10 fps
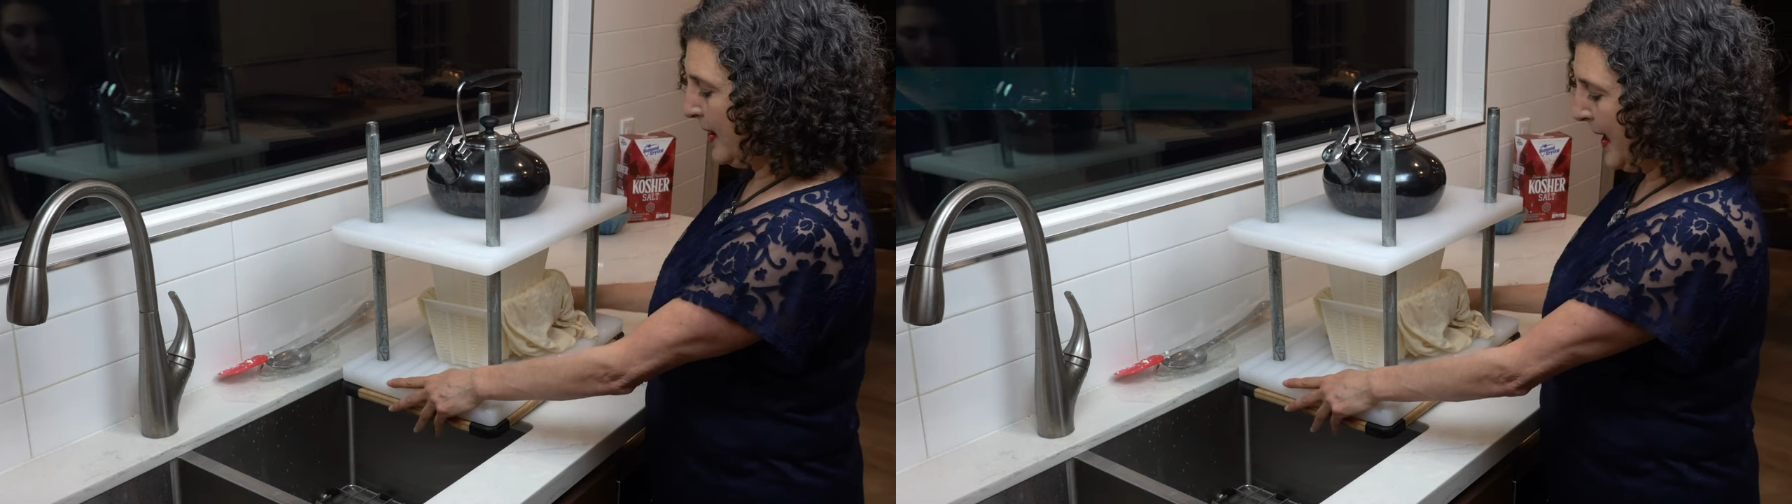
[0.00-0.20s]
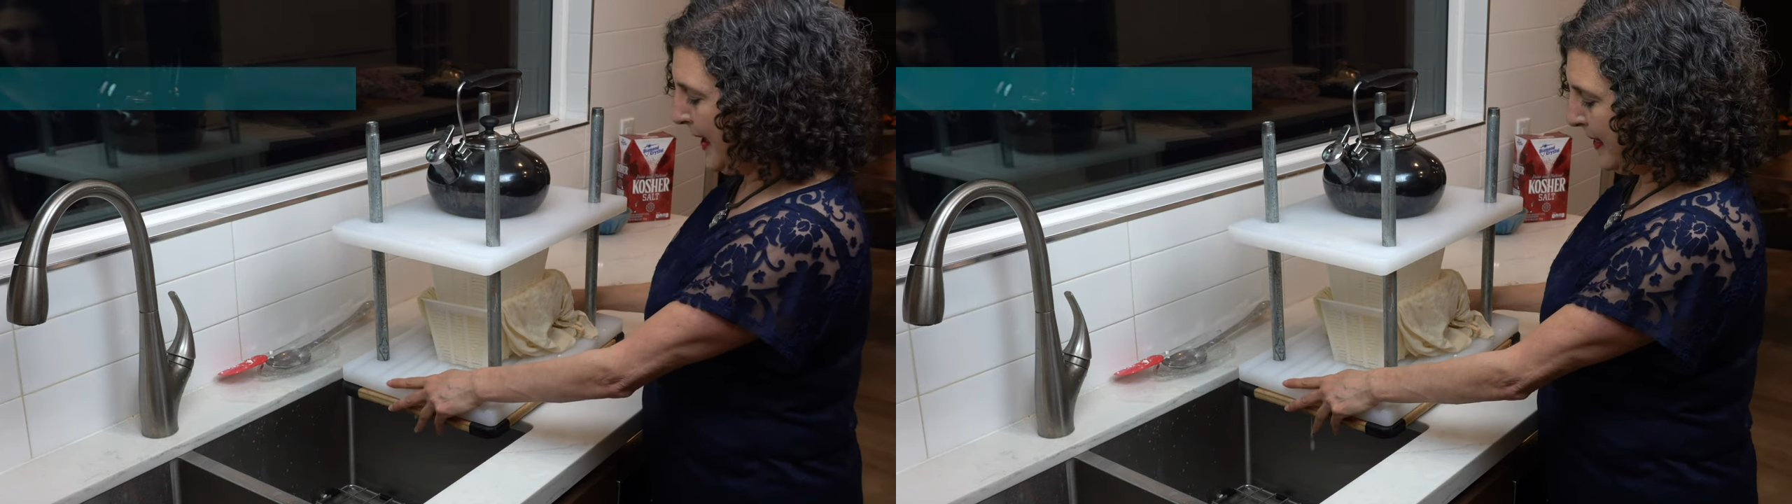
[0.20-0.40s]

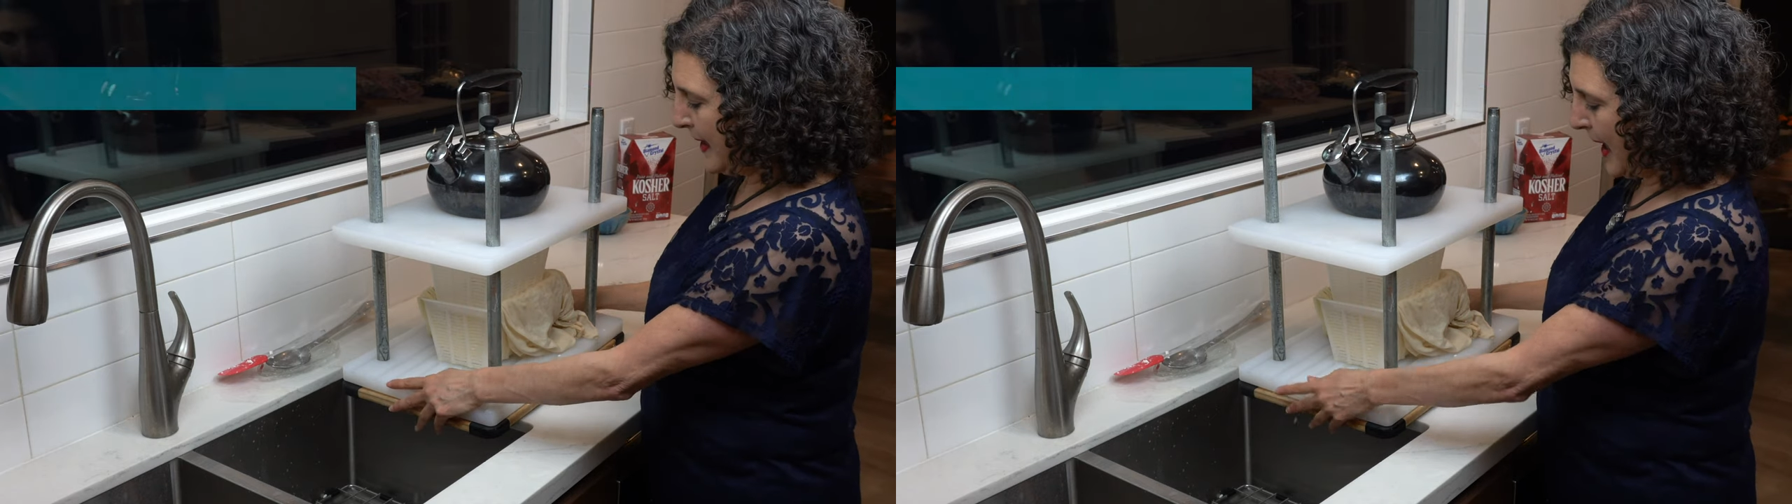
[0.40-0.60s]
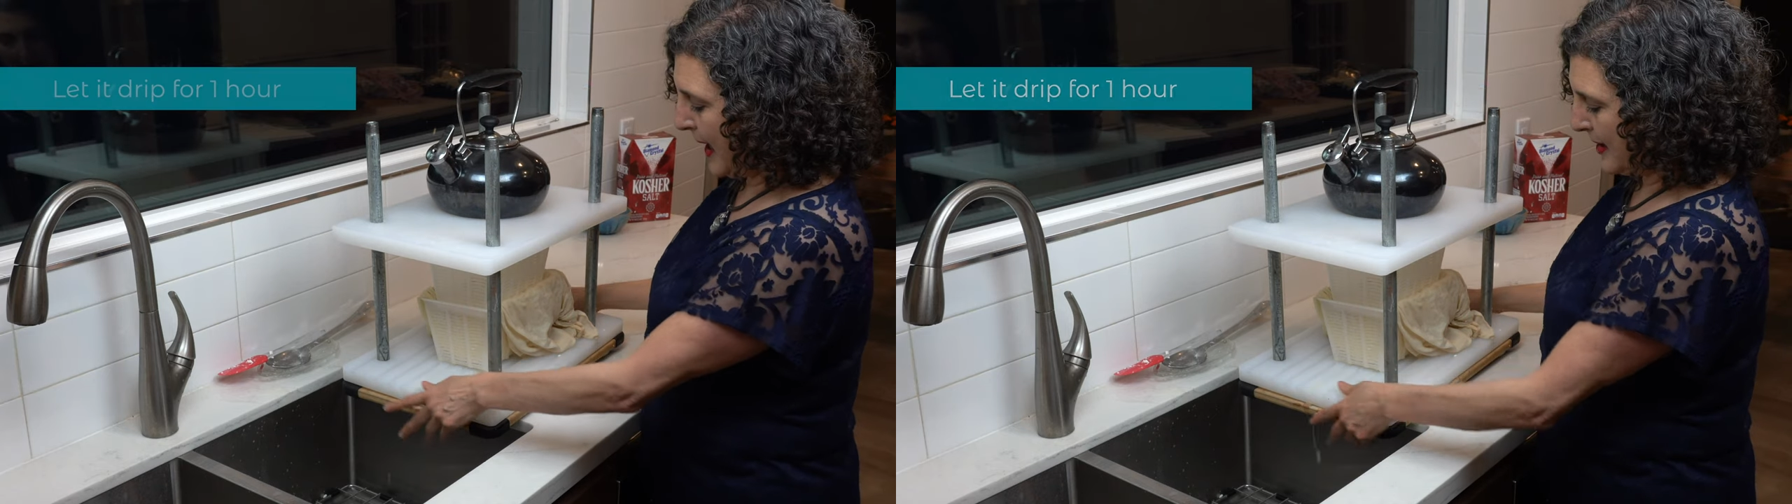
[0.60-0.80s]
let
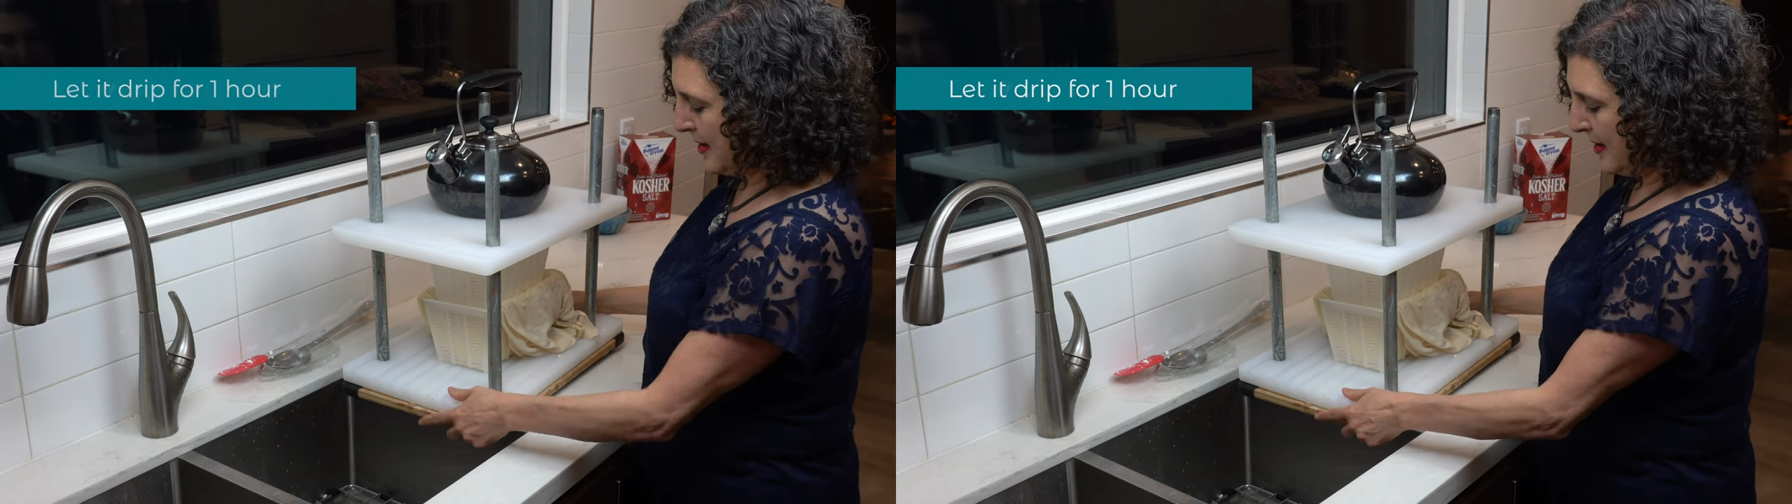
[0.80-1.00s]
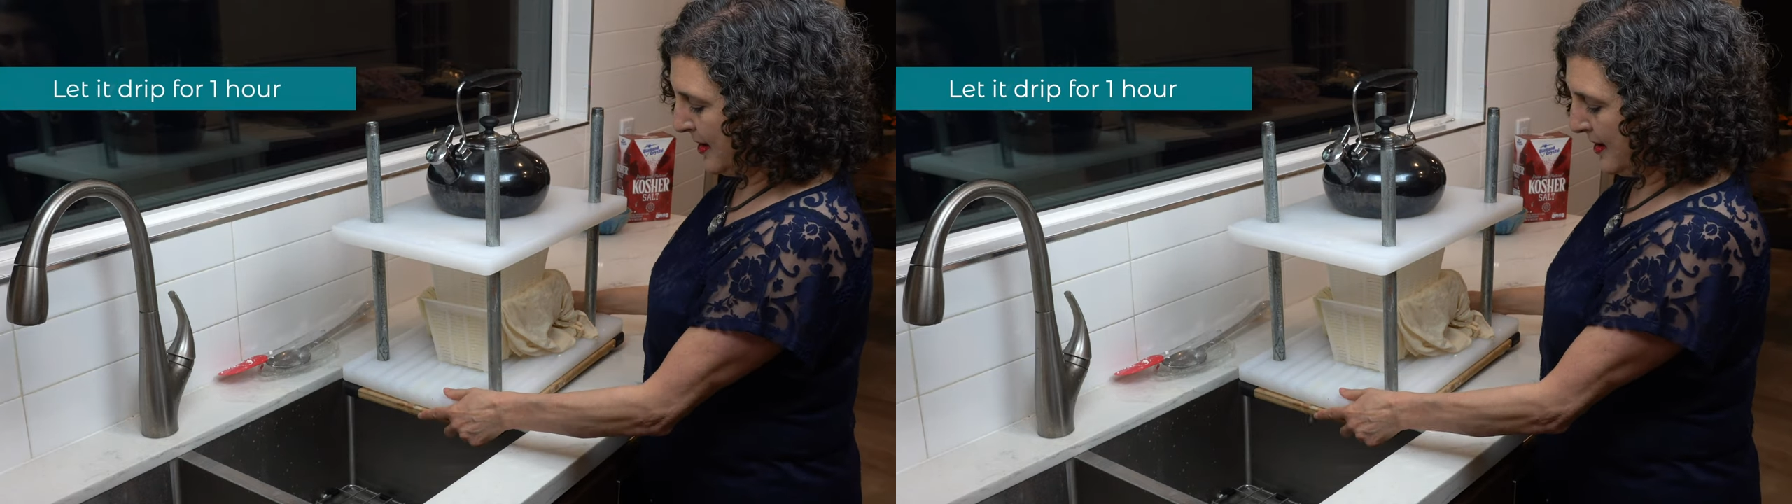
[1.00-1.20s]
that